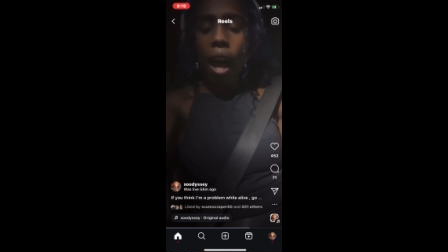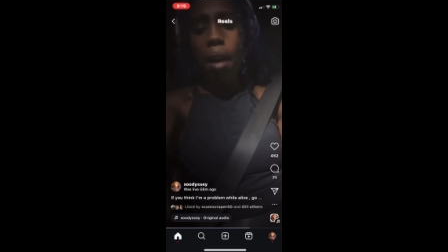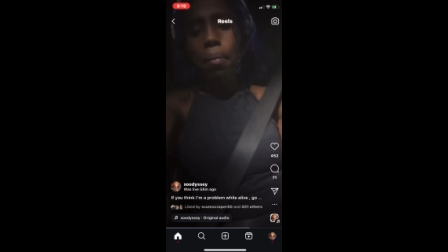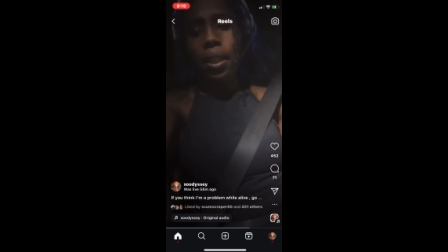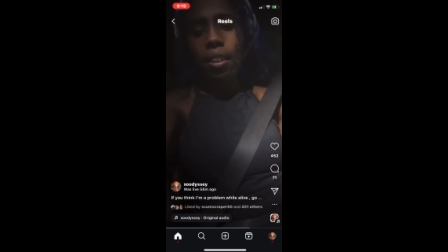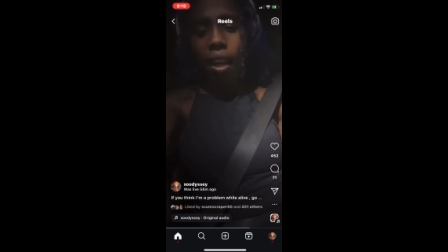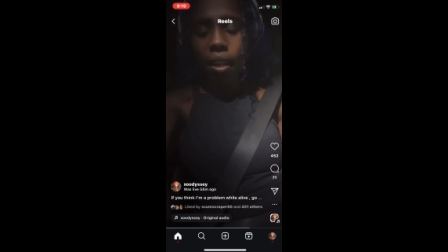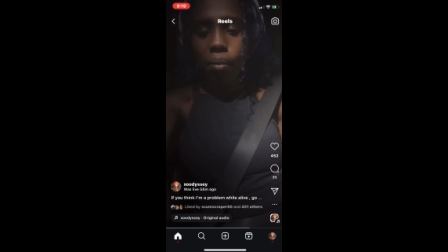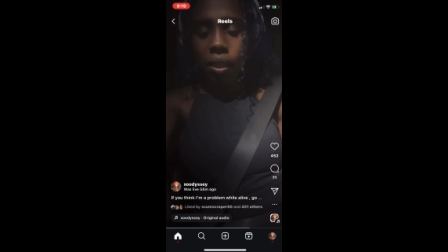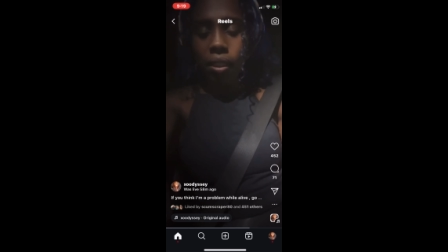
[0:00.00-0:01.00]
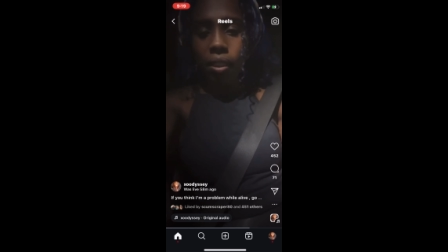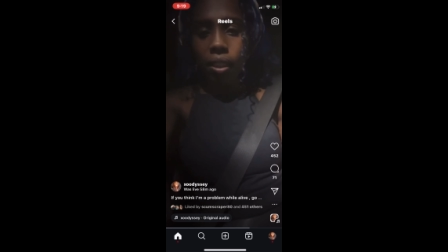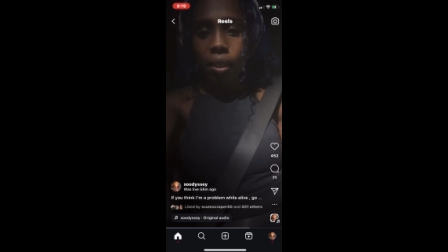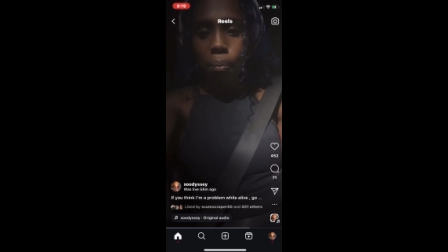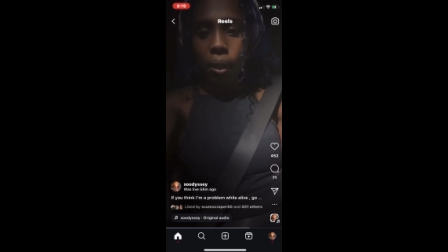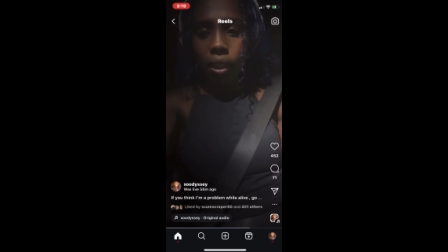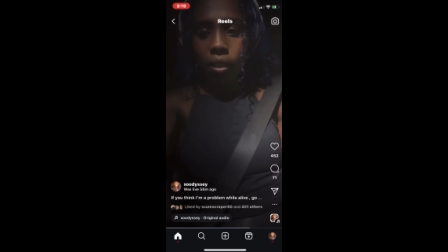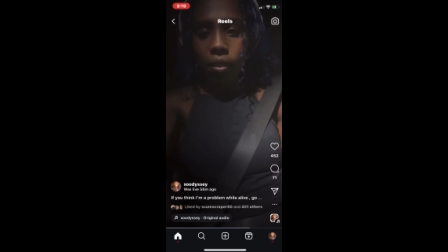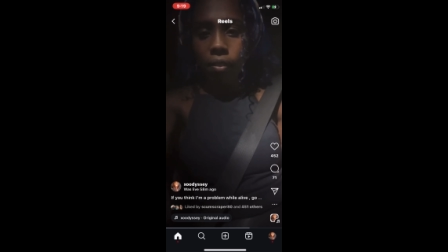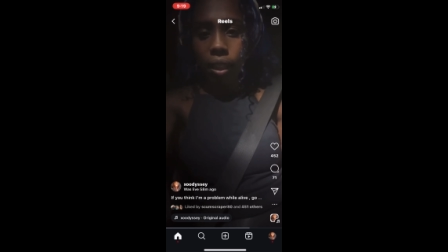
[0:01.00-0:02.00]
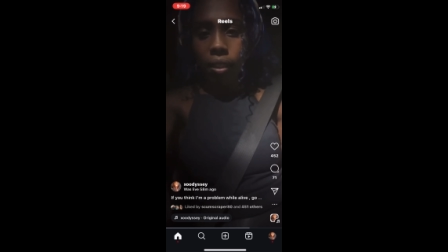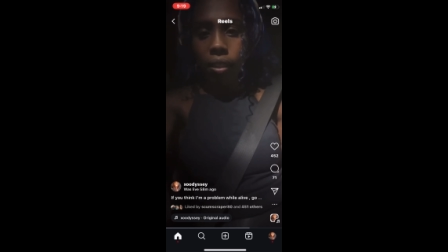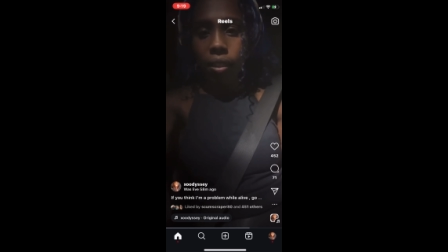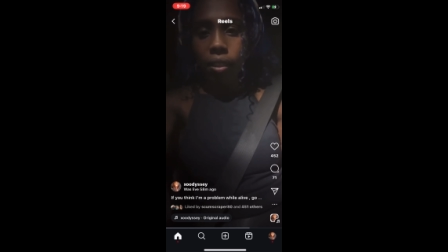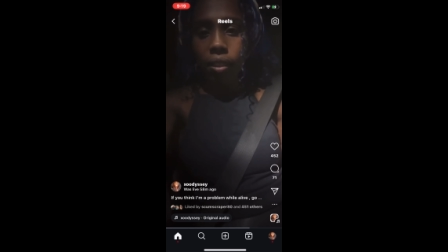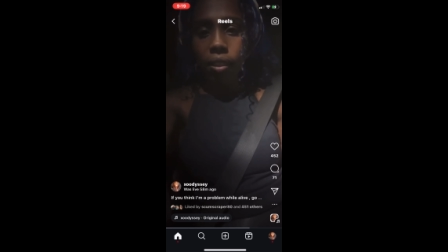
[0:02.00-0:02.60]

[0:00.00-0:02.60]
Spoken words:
How many times does it need to be in your face?